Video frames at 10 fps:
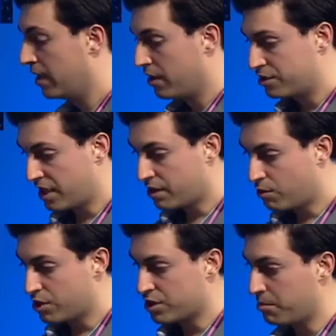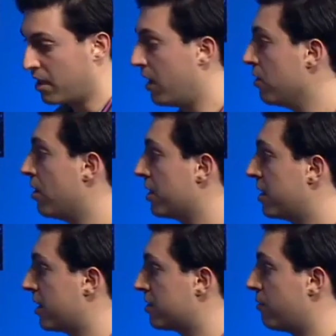Your second question about how long it
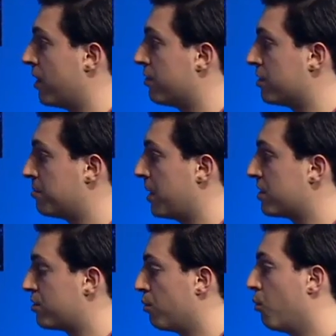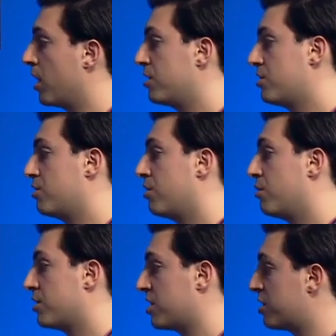takes to render the space. So what I just showed
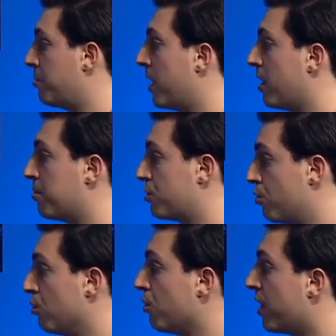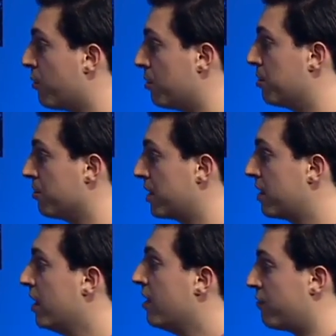you is a sped up tool that we're building
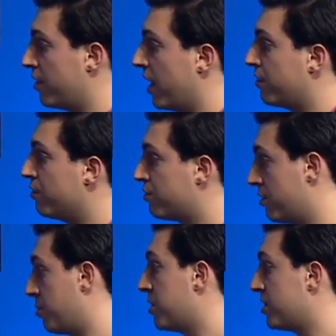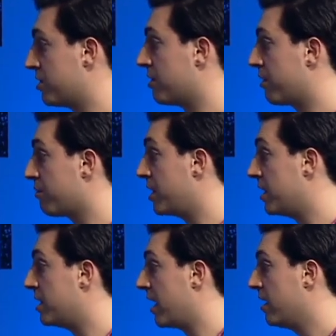for an end user to position three D
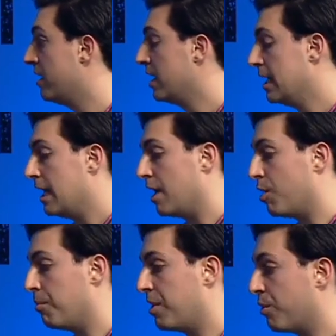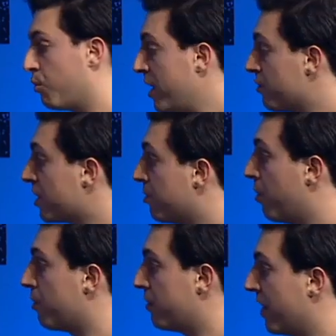data. Um, the rendering
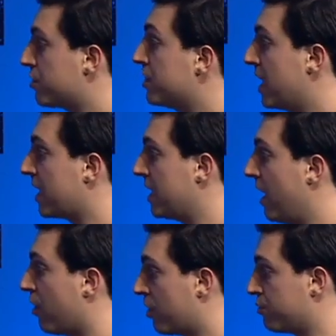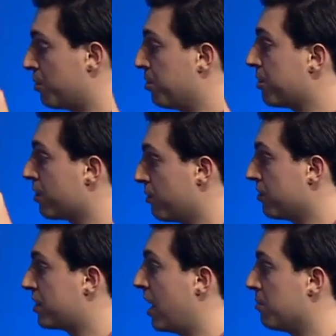component we've actually taken out because we're building a
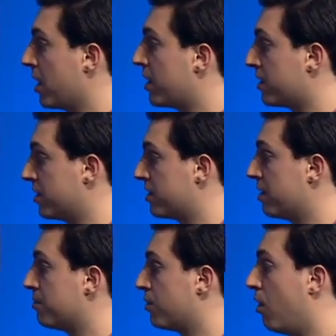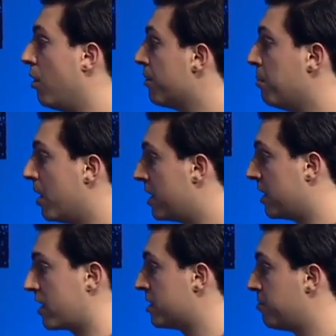real time lighting system. So all the money
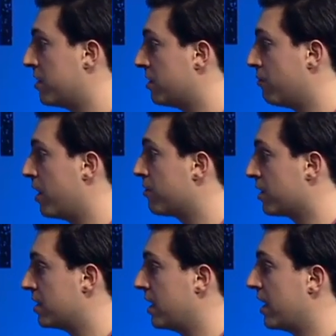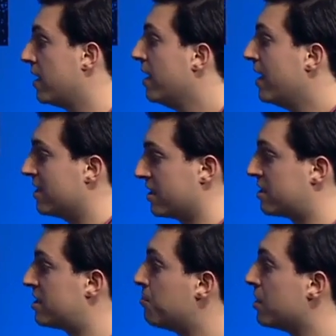that gets spent in rendering today is on
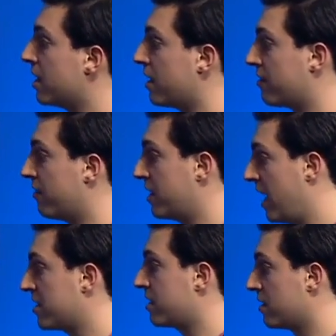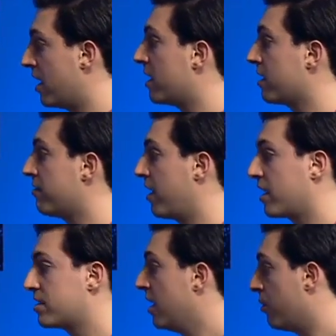simulating fantastic lighting
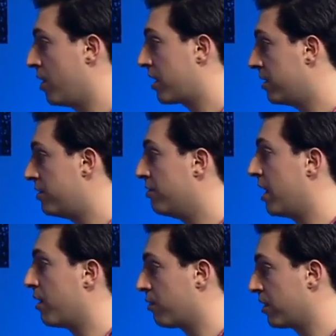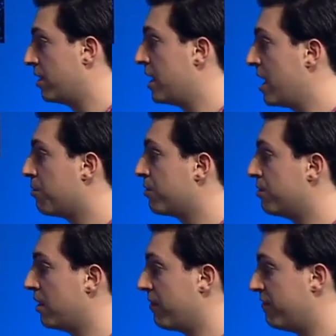effects. We're not going to do that. We're going to enable you
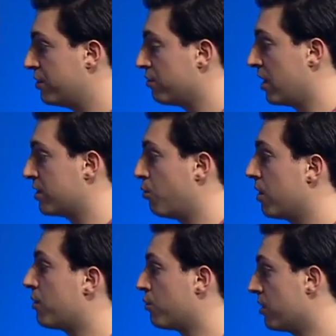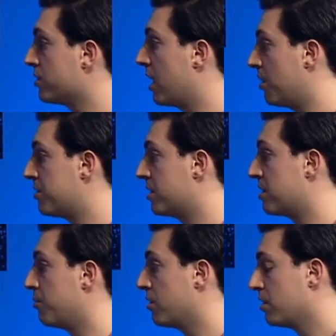to visualize what a real time
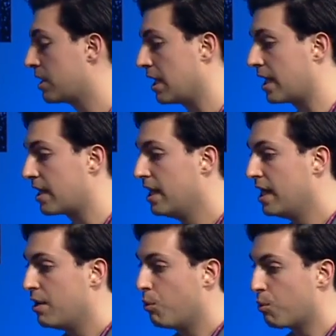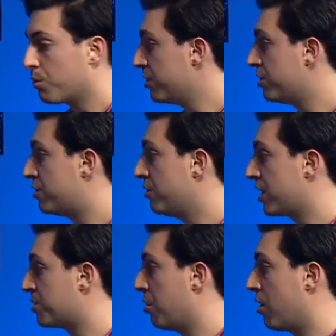system would look like. What we're really just doing
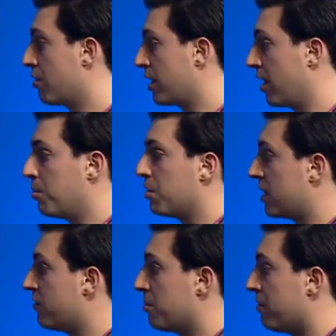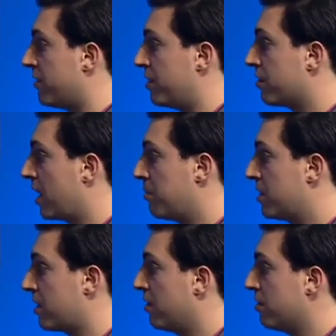is borrowing unbelievable video game
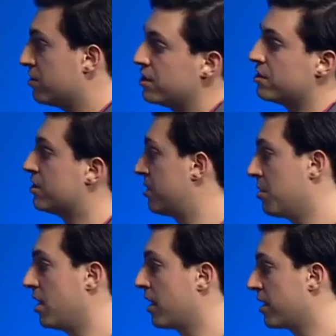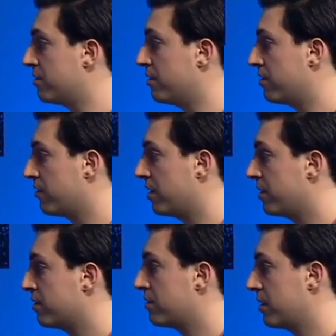technology and just applying it to a different
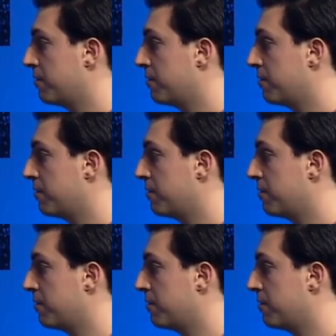industry.